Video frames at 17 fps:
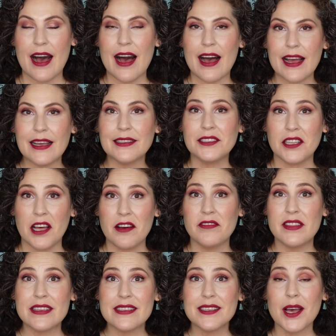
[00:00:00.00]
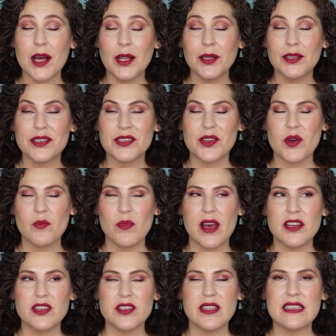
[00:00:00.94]
I love this color so
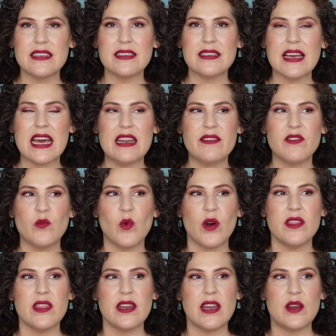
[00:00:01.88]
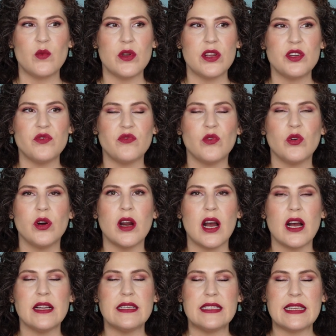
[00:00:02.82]
much. This is kind of the one that I reach for
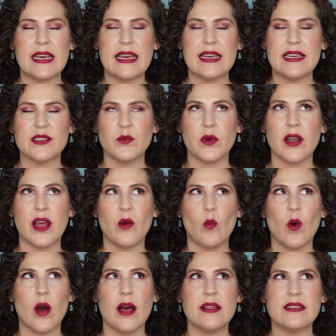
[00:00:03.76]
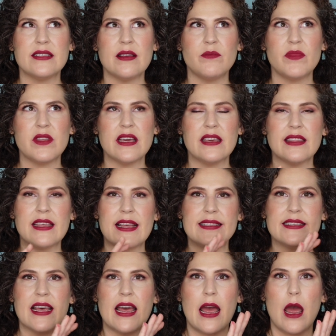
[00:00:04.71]
on days when I want something
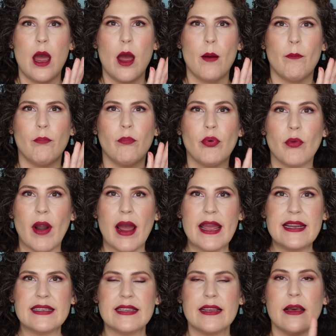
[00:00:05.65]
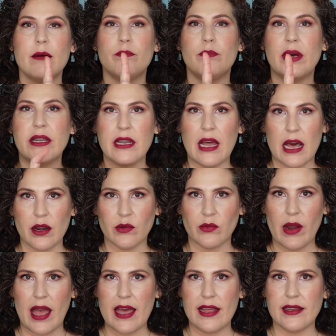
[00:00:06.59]
that's bright but not a
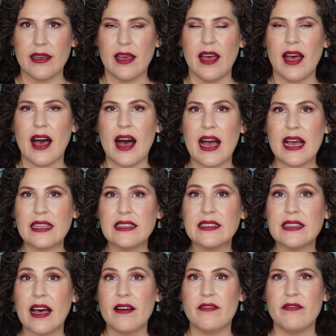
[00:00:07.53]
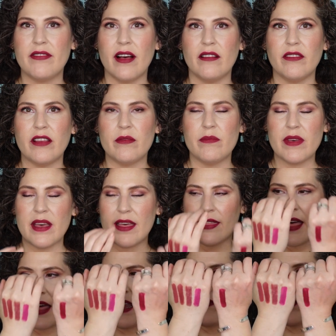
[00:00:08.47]
red. I love Velvet
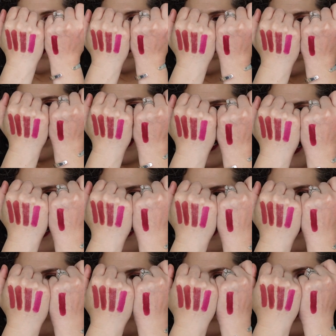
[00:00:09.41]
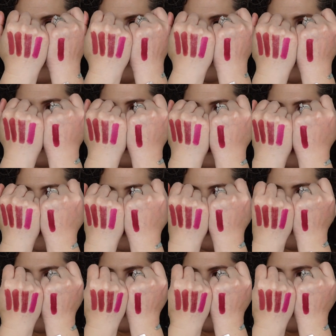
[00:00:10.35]
Myth. And if you're looking at it compared to the
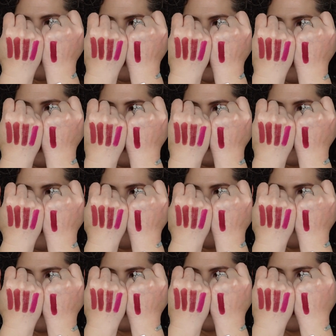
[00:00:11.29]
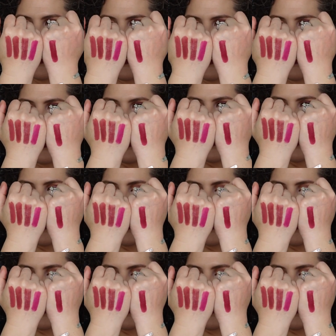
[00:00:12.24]
others, you know, it definitely